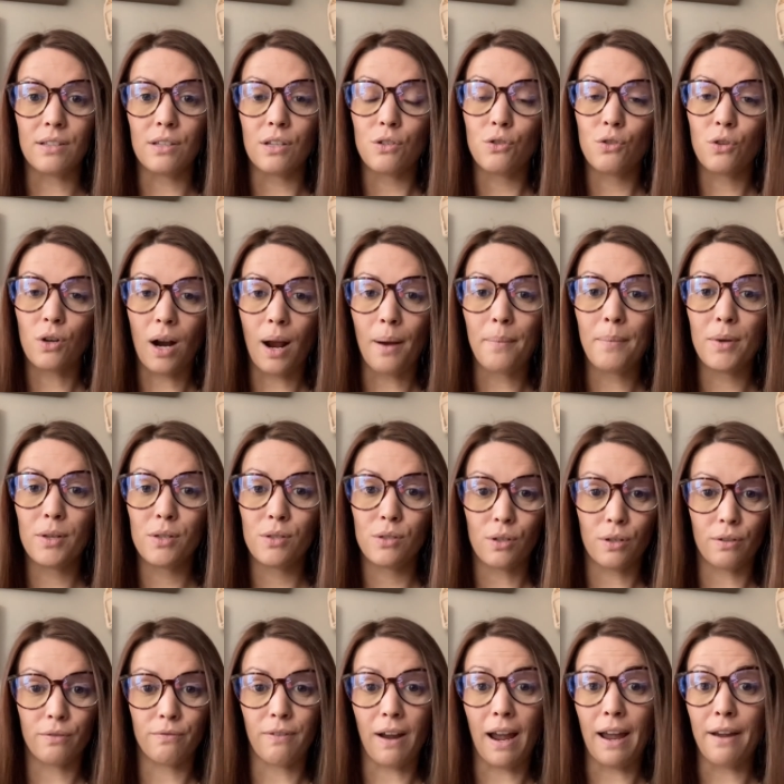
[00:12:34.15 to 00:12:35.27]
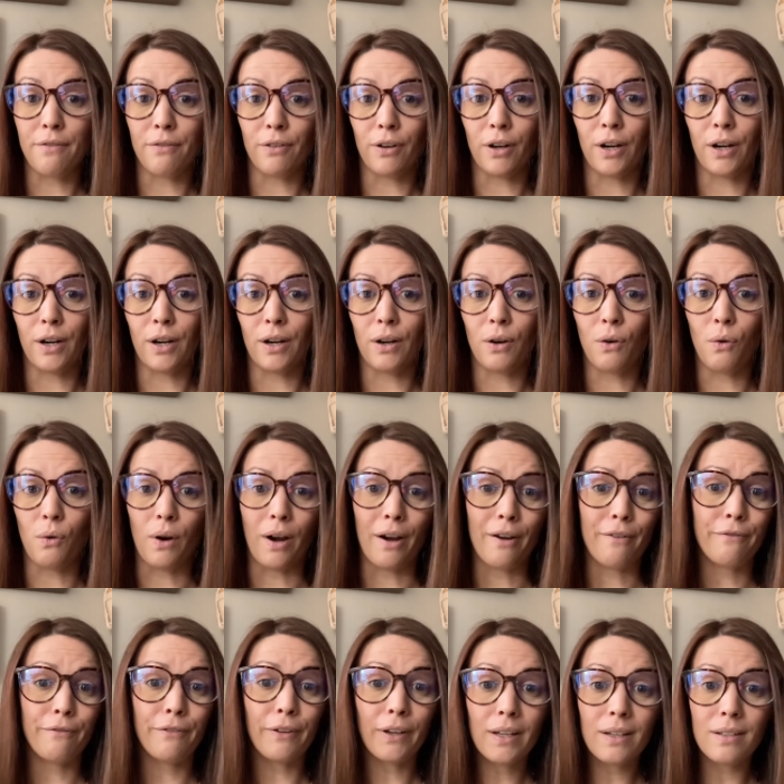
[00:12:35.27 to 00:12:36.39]
a trauma survivor or a
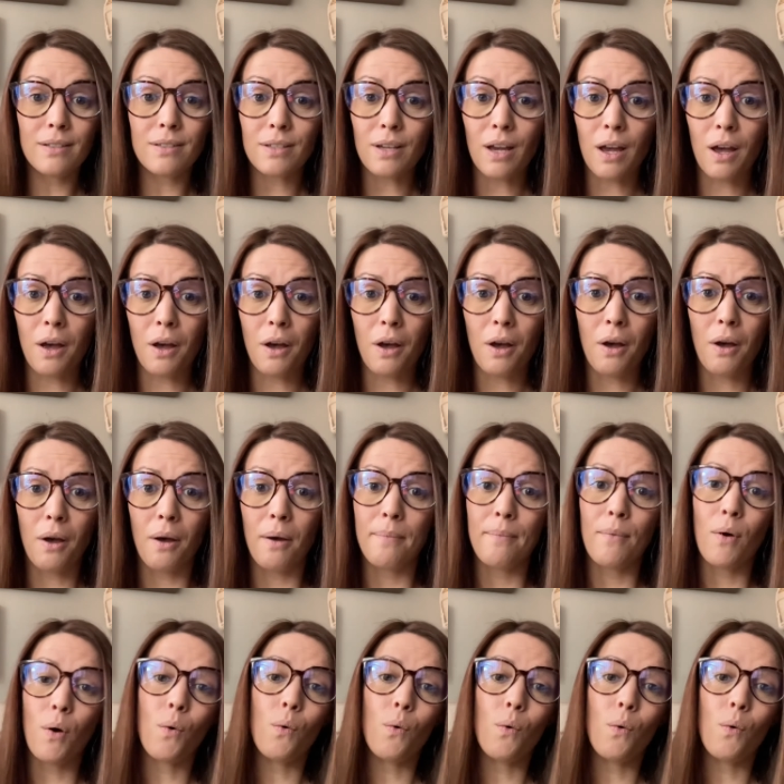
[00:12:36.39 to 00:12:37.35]
victim